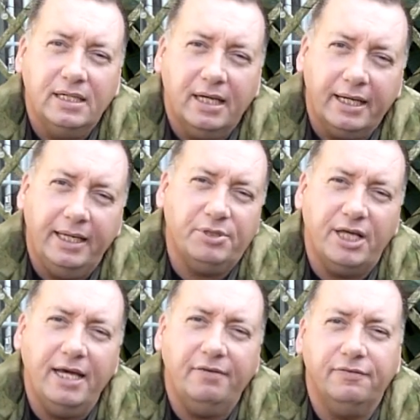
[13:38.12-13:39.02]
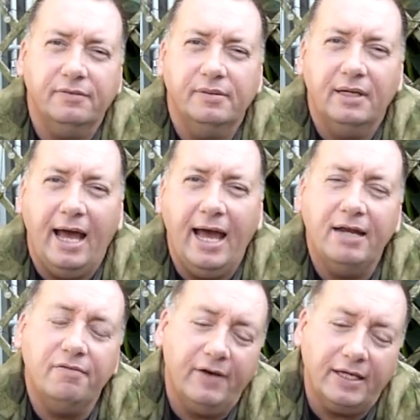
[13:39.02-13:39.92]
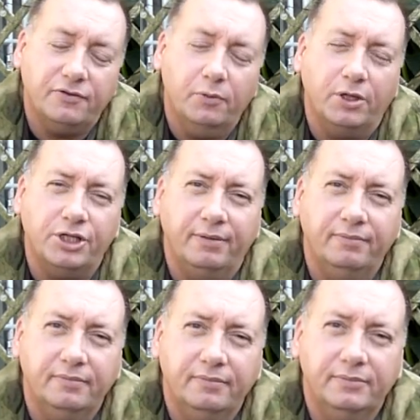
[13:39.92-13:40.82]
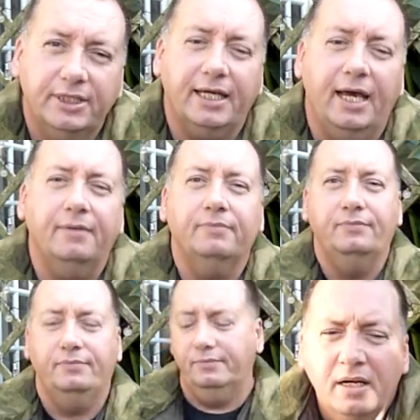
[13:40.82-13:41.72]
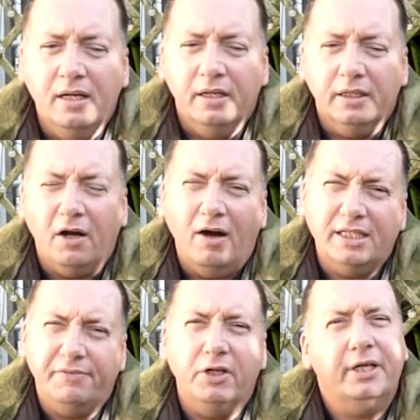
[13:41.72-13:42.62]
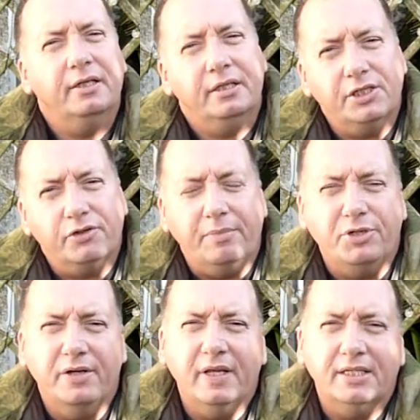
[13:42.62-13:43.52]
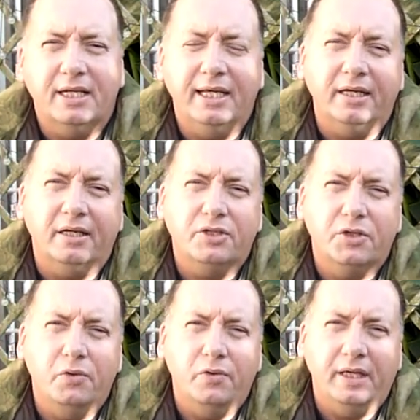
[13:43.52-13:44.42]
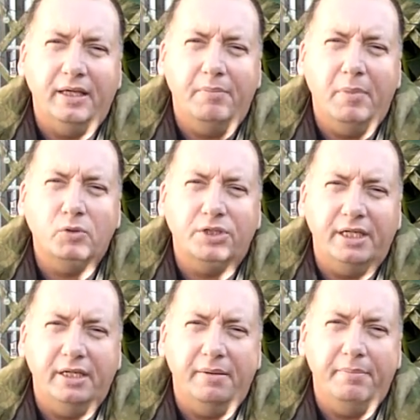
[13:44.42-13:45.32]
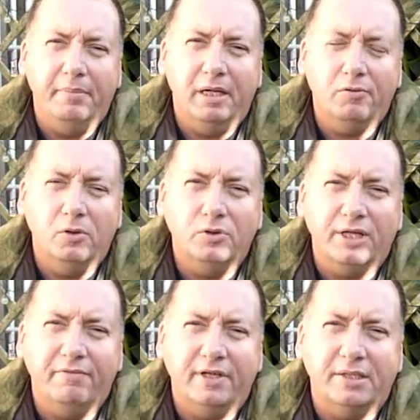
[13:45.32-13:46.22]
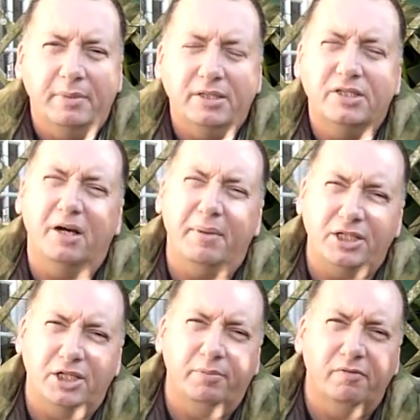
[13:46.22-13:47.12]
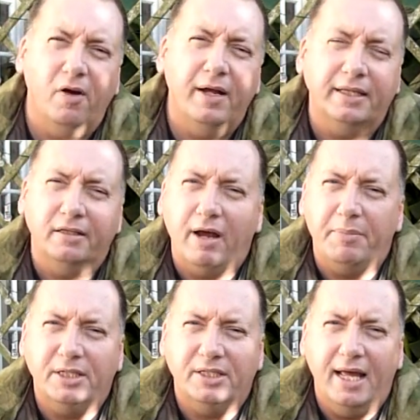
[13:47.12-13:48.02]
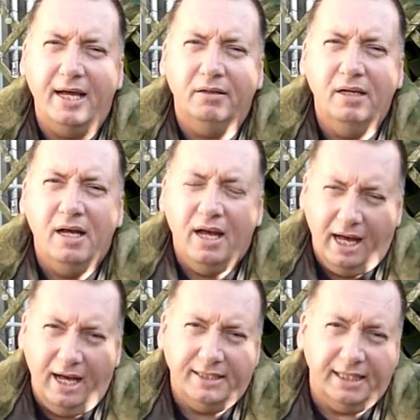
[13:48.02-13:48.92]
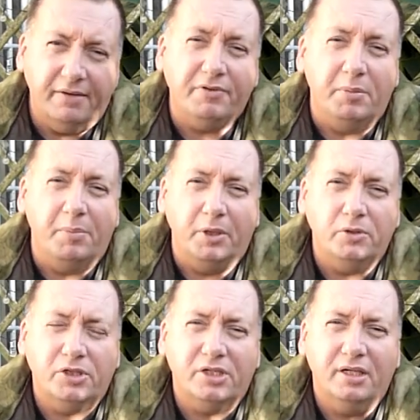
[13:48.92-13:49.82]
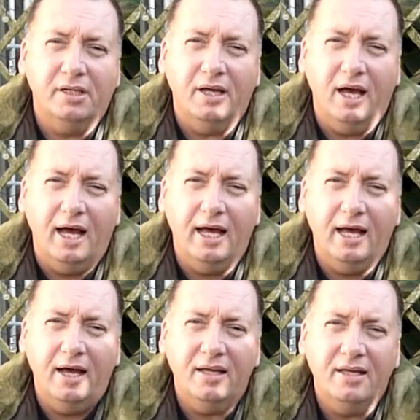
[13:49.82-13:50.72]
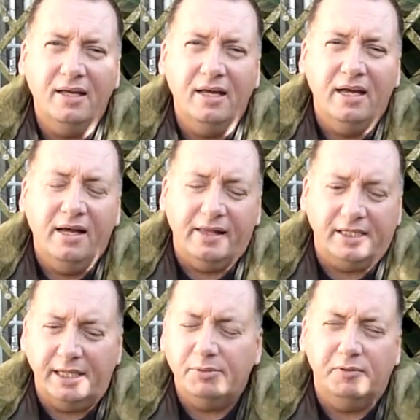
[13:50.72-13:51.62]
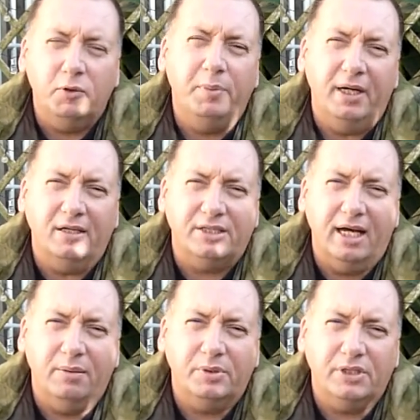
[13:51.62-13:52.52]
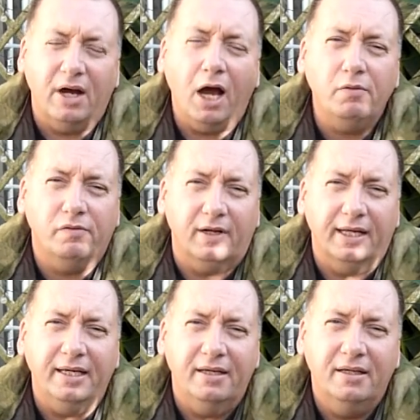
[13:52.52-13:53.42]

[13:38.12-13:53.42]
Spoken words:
keep safe and thanks for watching. Take care. Guys, if you look in the description, there's a link to the multi-minerals and vitamins that I'm actually providing the rabbits now to give them a boost. They seem to have all perked up, so hopefully